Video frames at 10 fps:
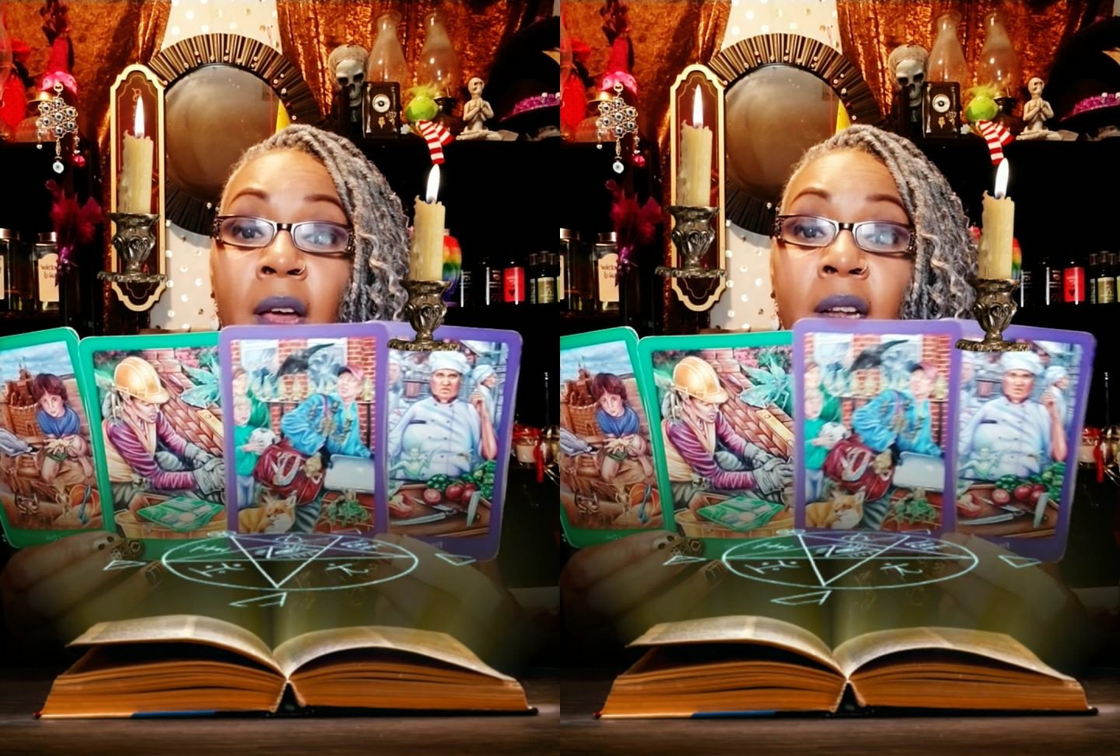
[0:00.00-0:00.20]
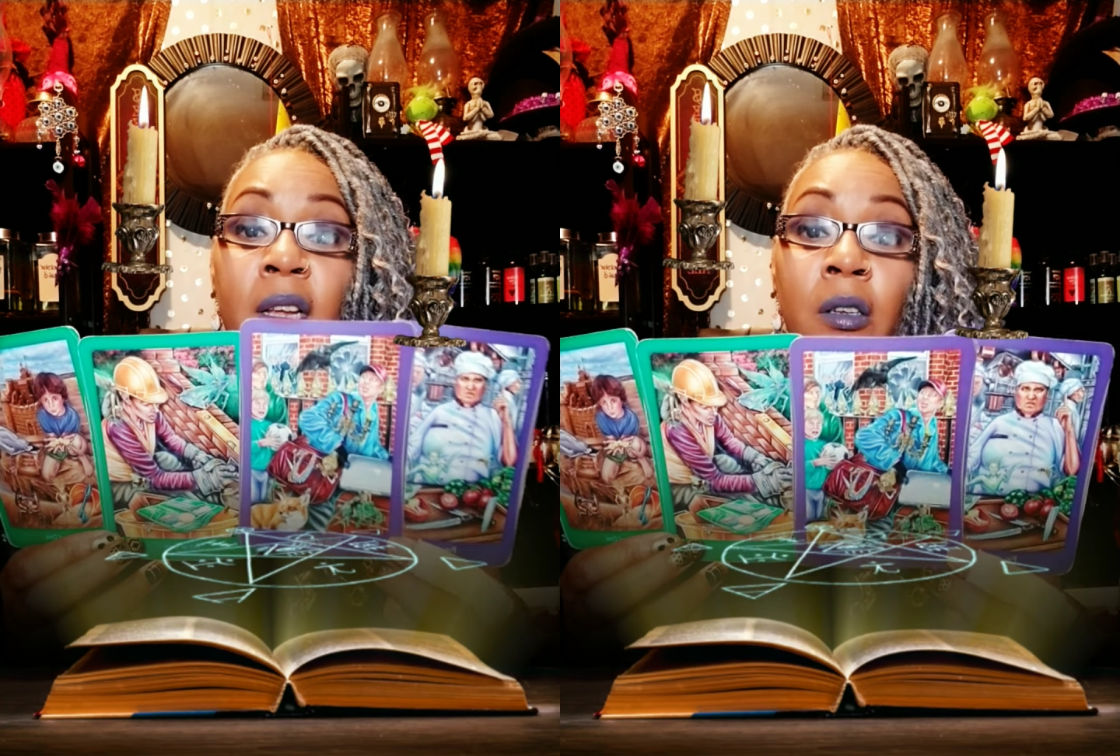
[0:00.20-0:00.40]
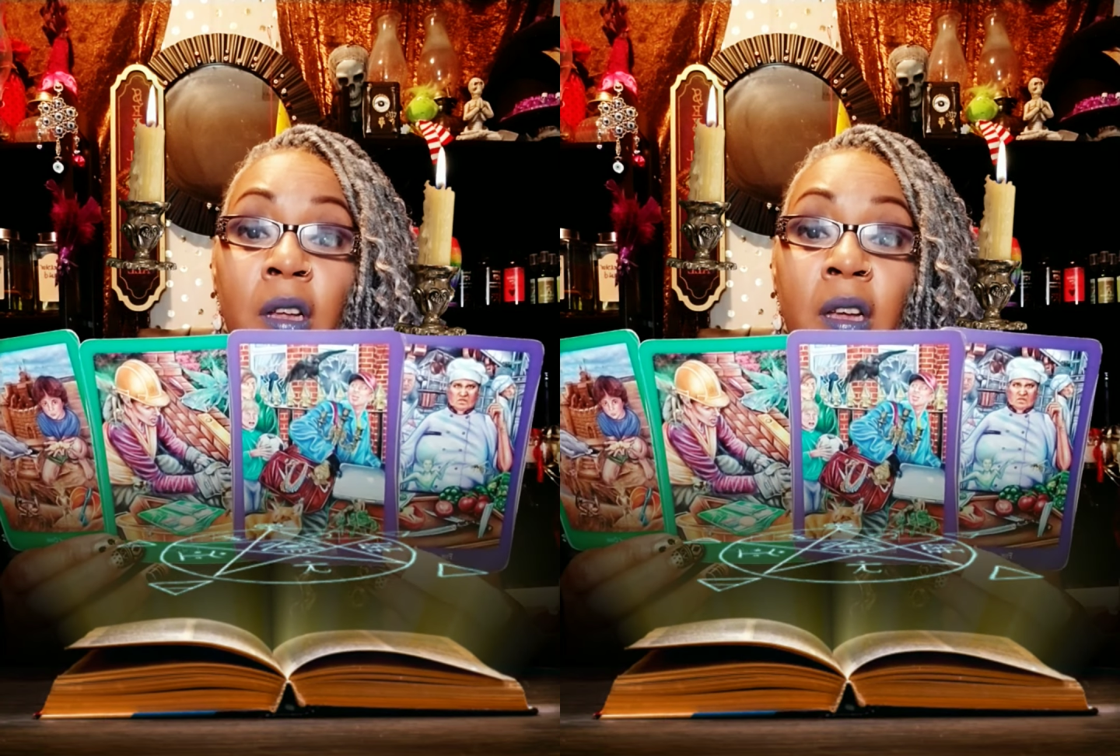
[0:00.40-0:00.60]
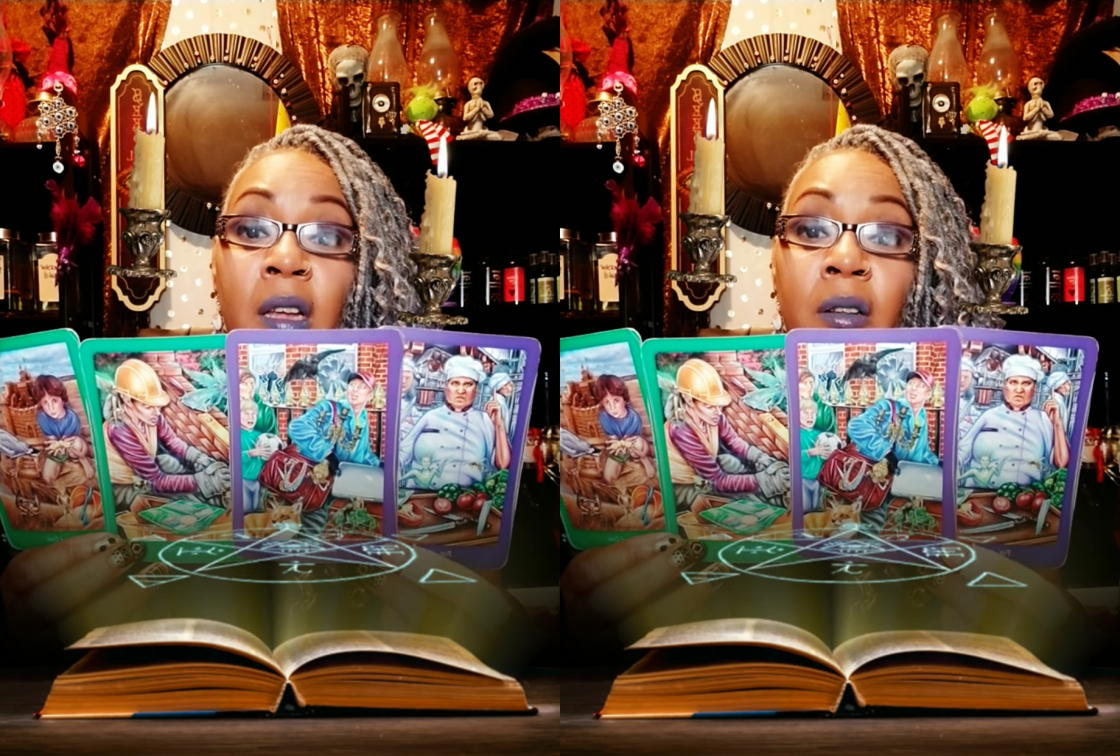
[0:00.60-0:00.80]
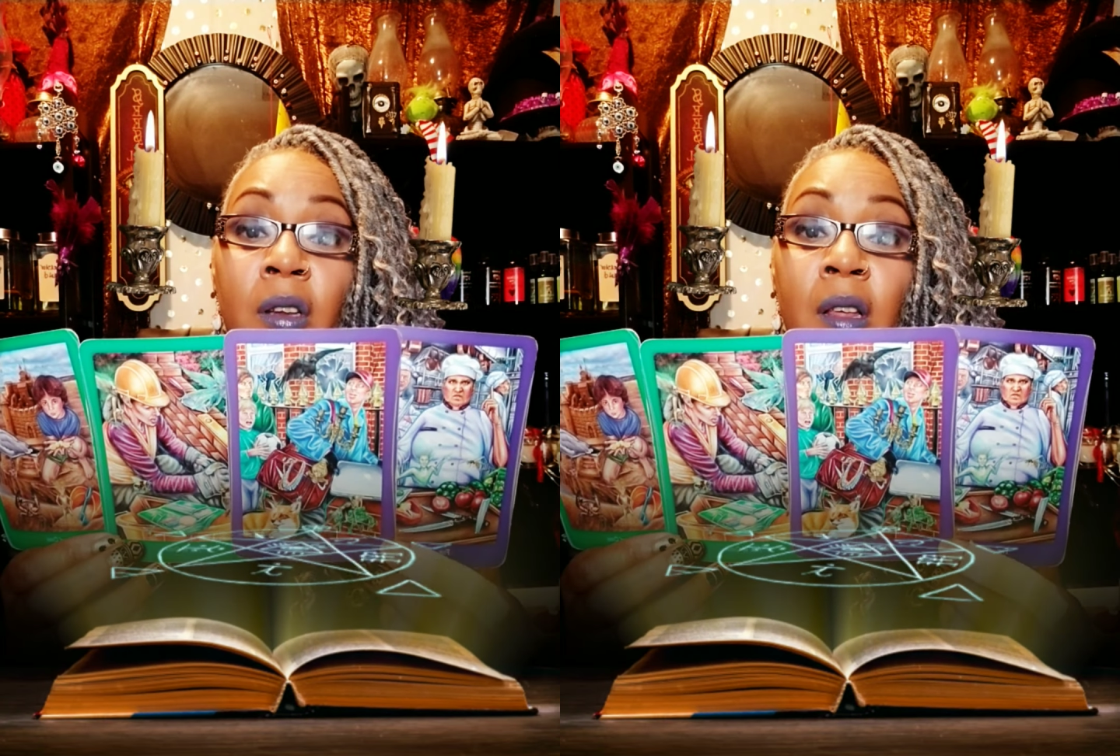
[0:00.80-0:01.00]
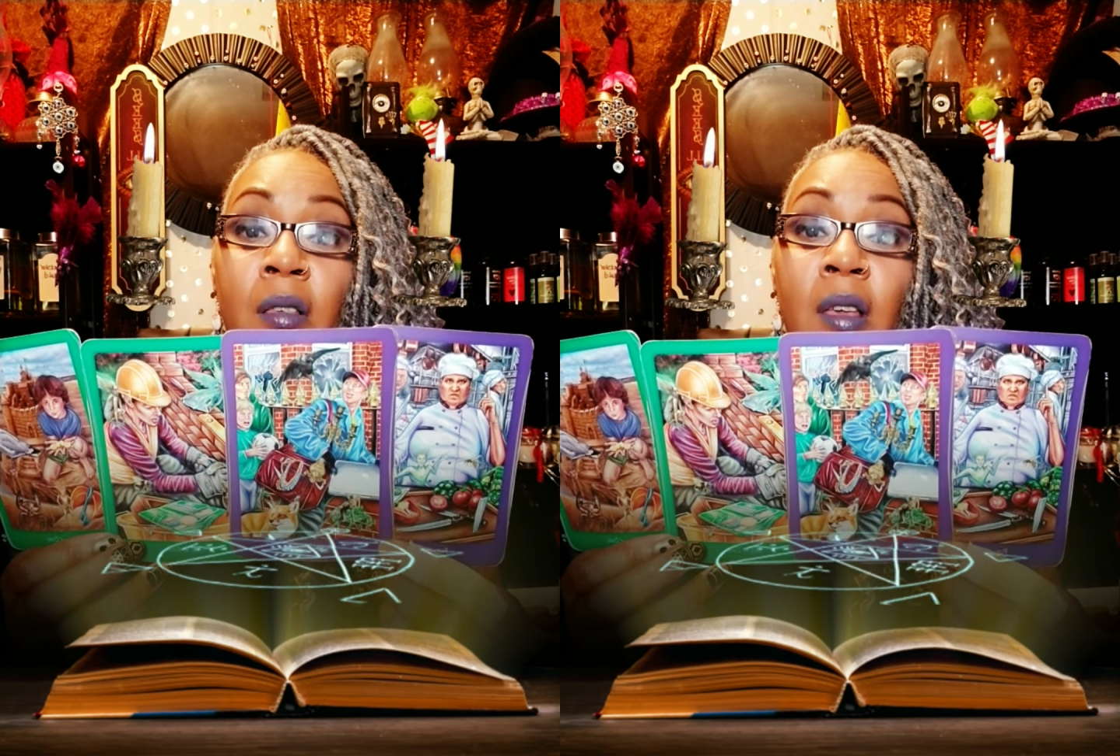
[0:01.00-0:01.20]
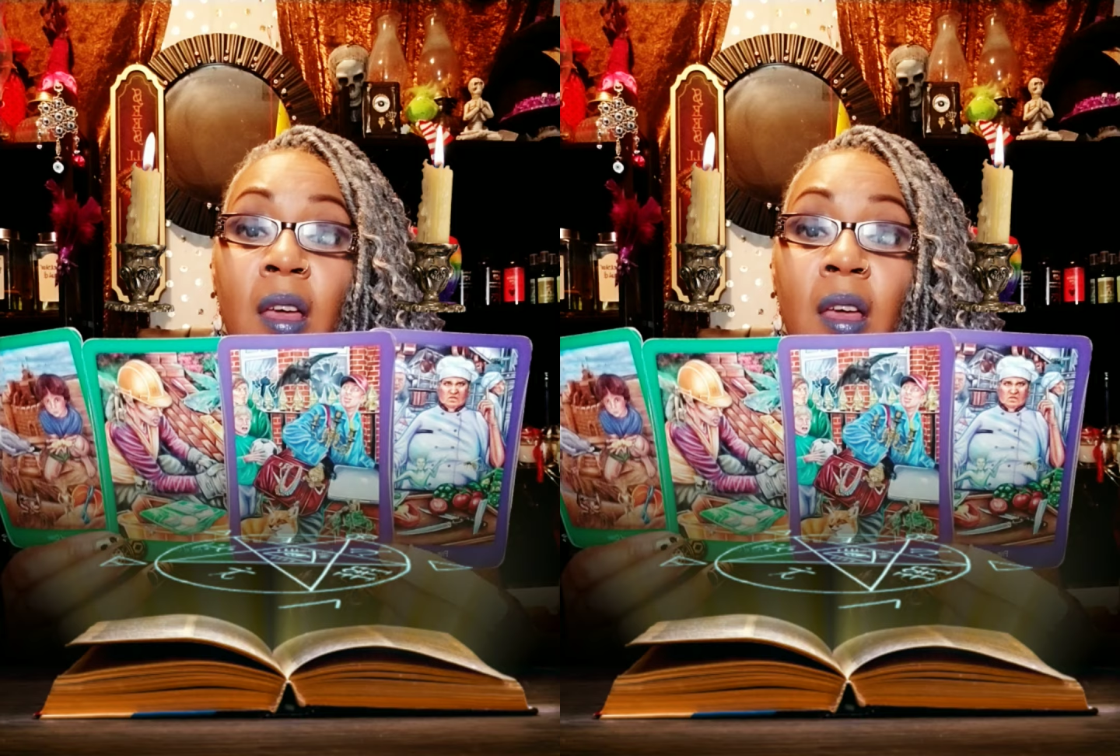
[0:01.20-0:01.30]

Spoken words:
I need to look into this.